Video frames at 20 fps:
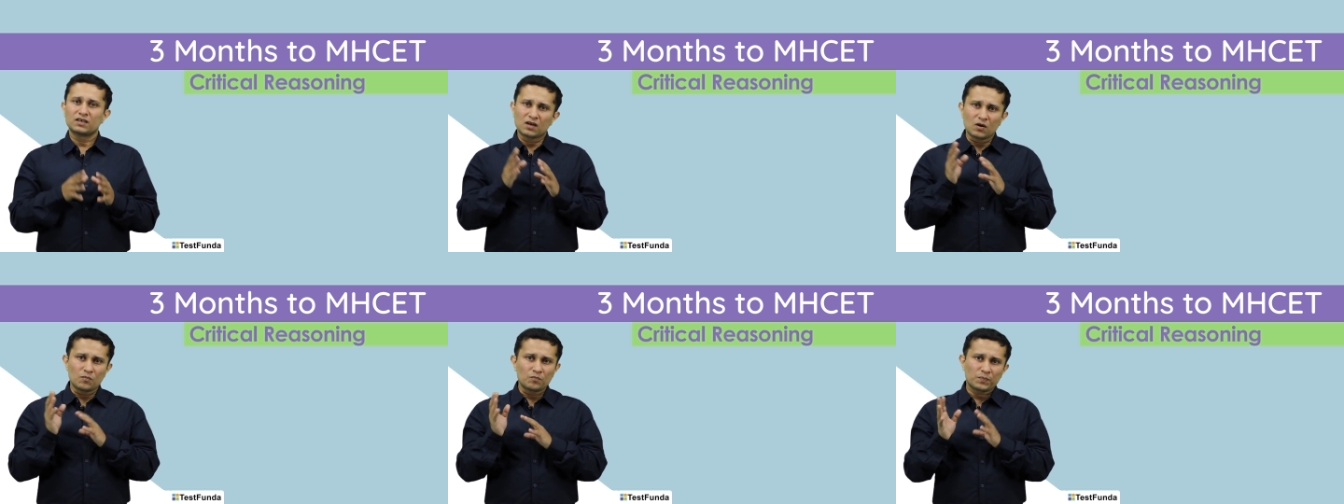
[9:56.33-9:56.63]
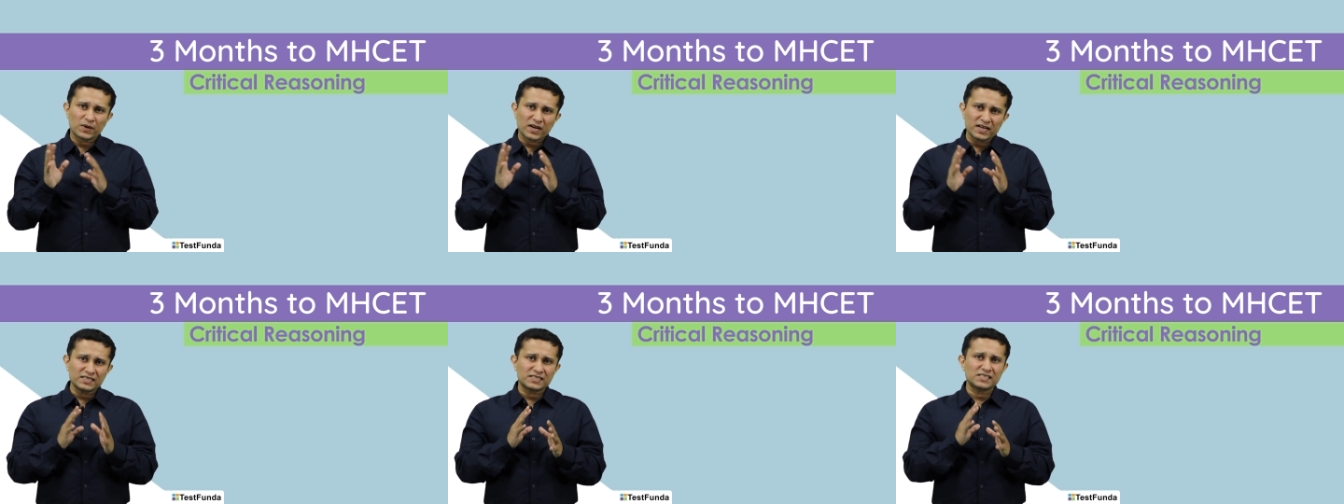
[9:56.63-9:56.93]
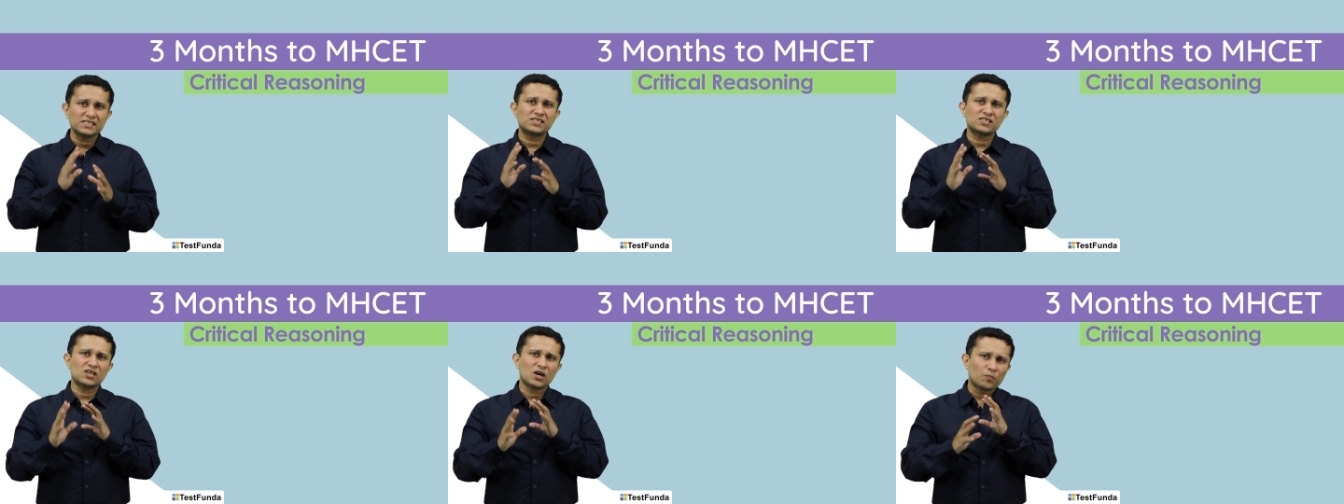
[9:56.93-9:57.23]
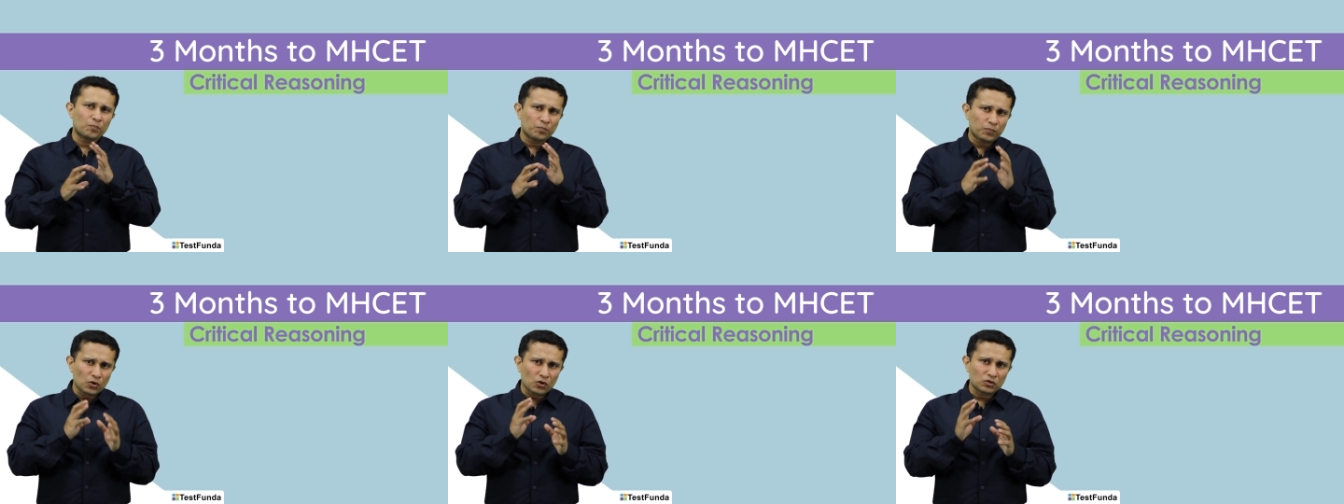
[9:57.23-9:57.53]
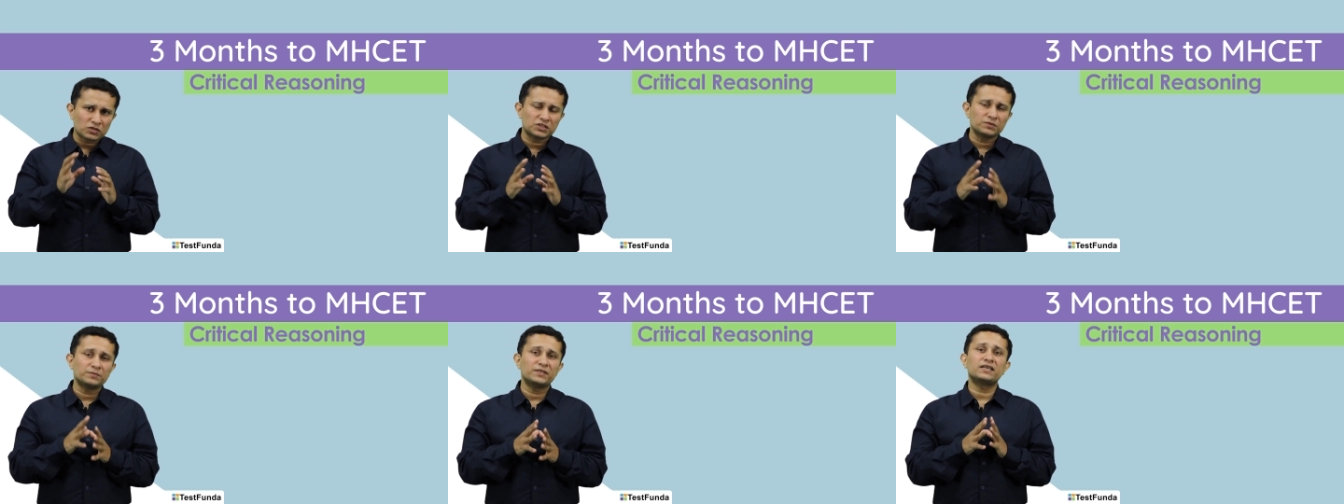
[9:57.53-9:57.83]
comprises
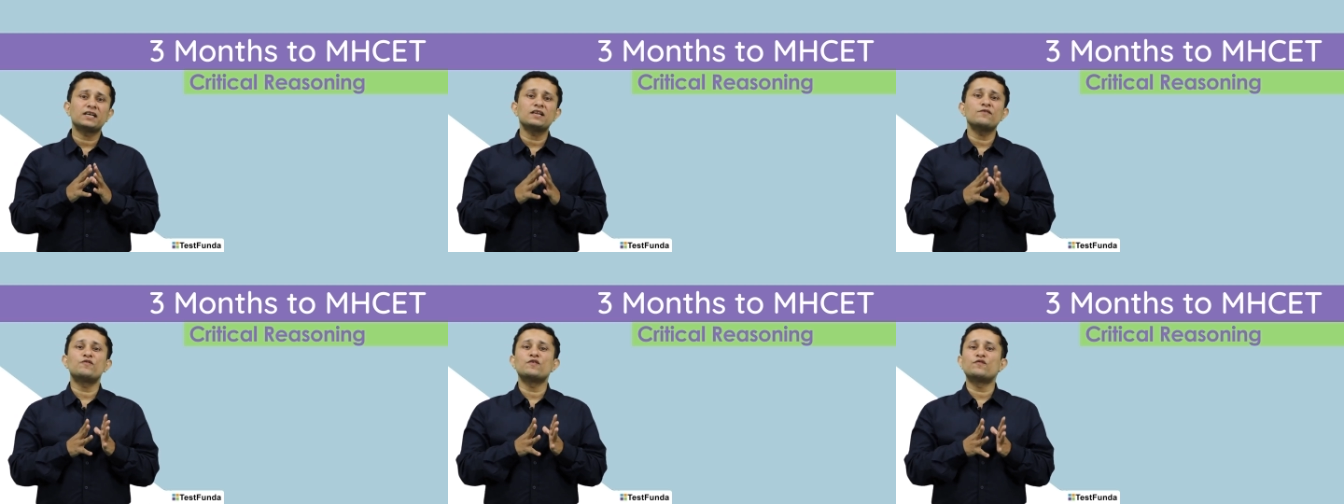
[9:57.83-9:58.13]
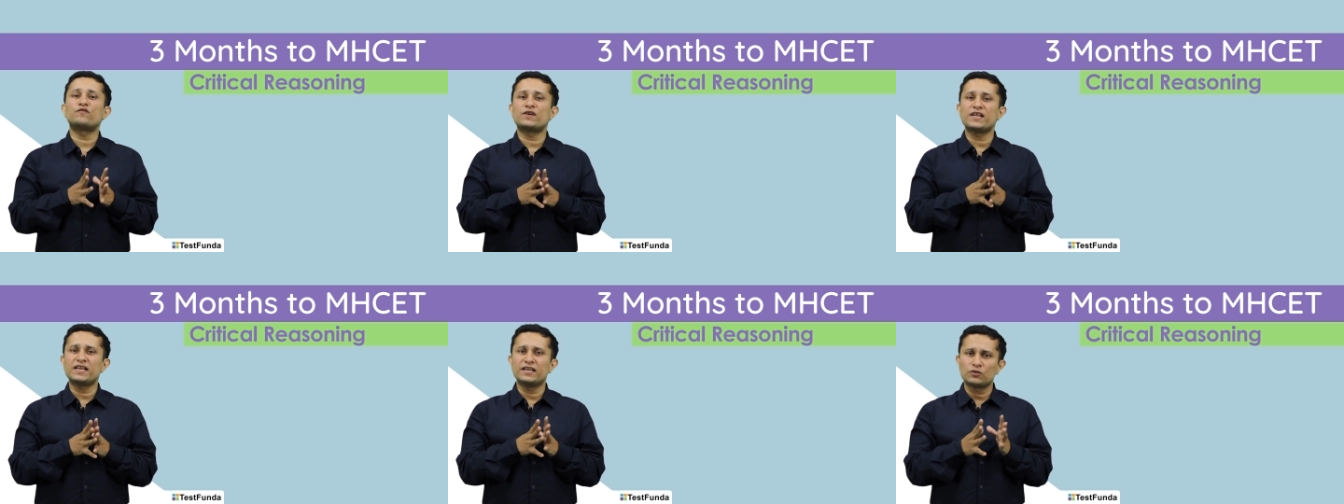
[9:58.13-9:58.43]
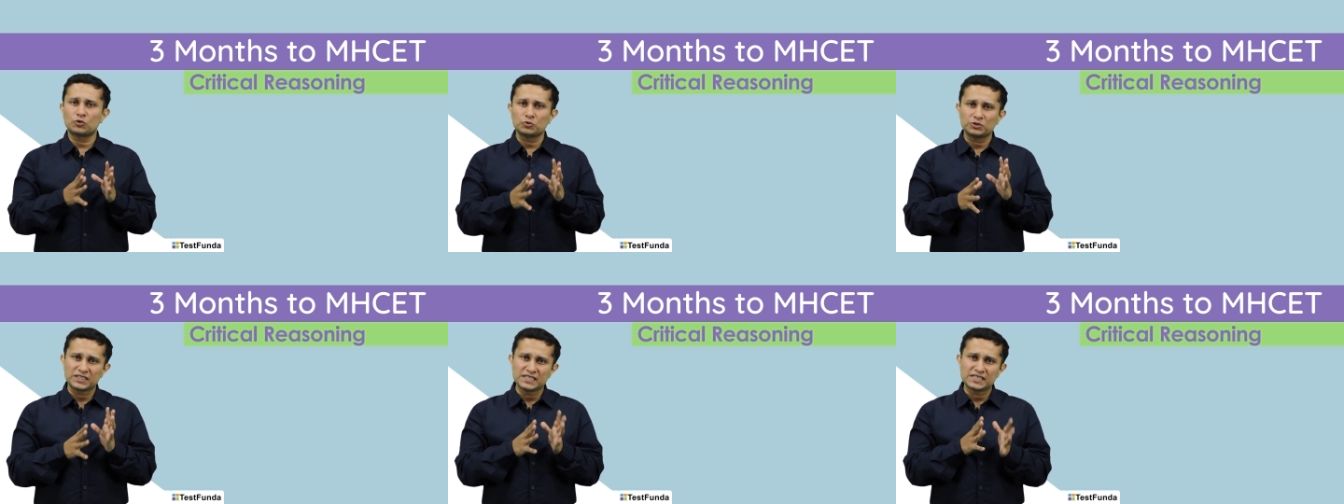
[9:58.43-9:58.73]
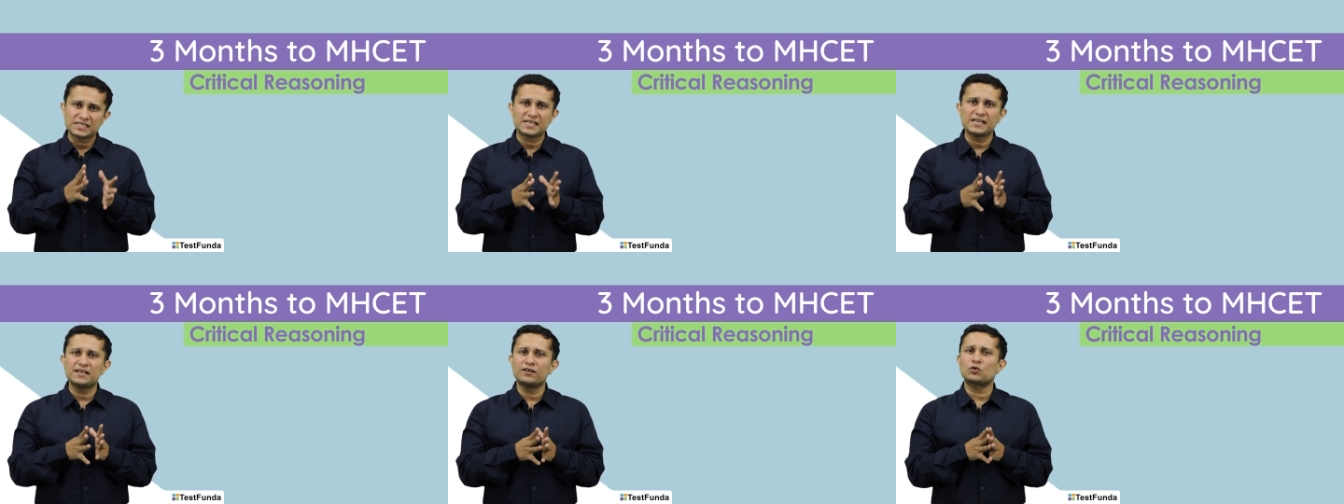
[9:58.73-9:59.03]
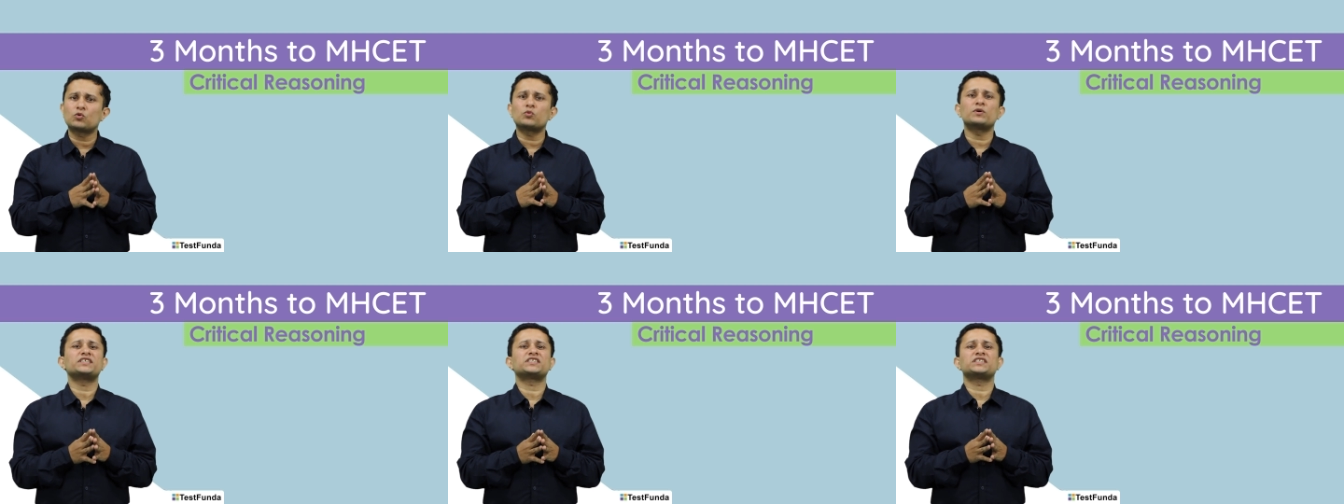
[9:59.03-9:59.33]
approximately 15 to
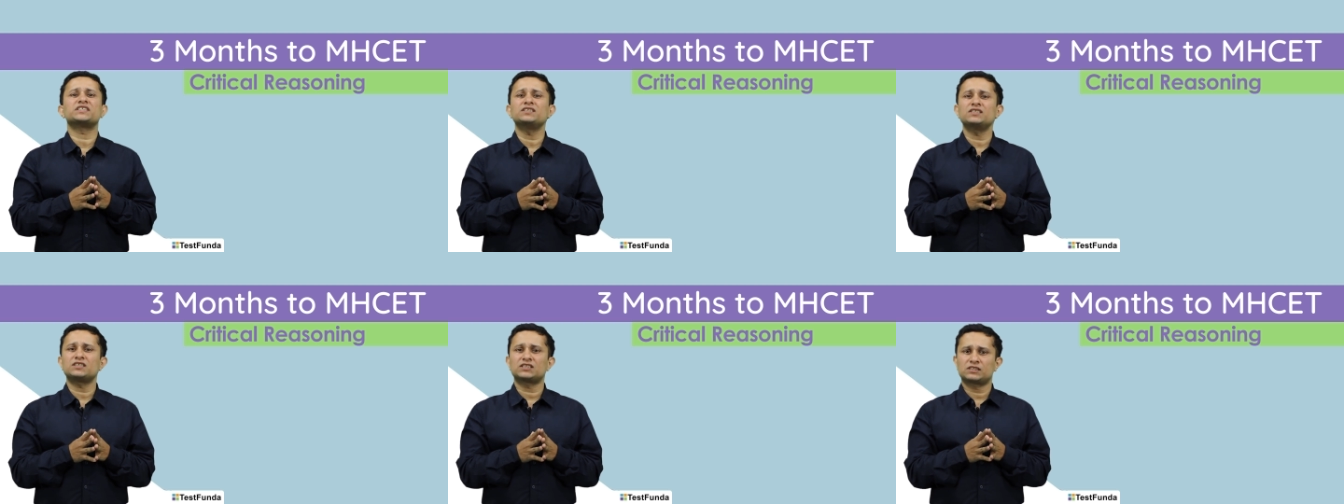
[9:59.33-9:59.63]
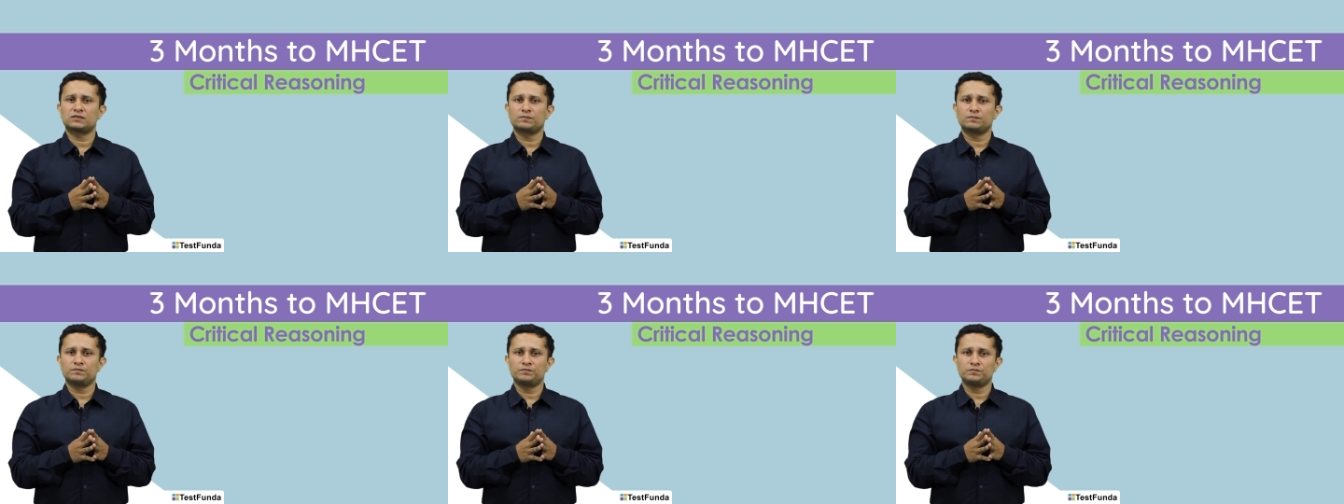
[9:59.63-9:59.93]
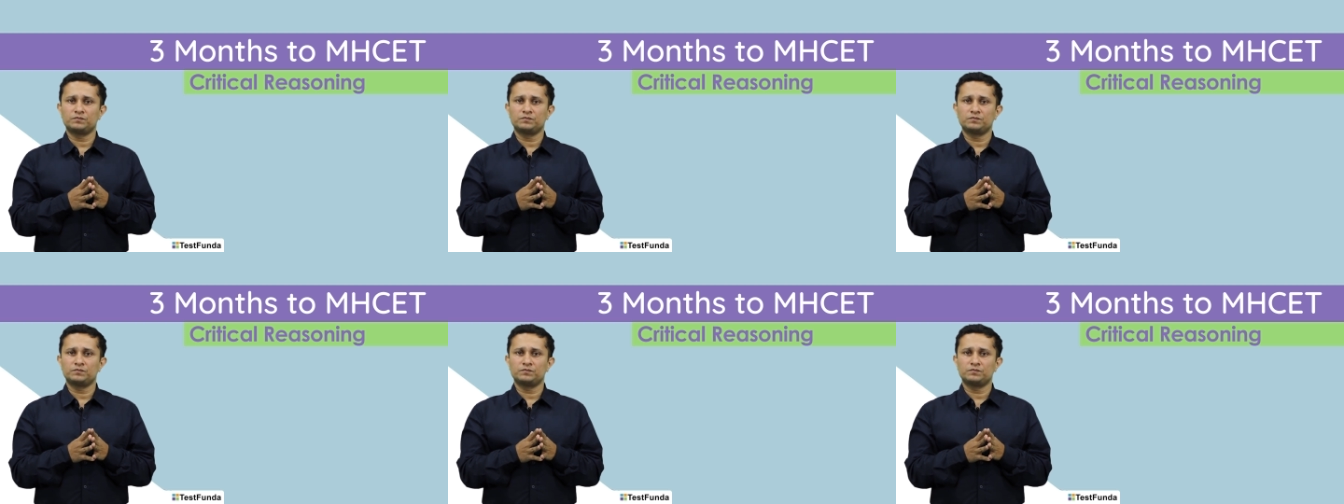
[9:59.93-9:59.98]
16 questions.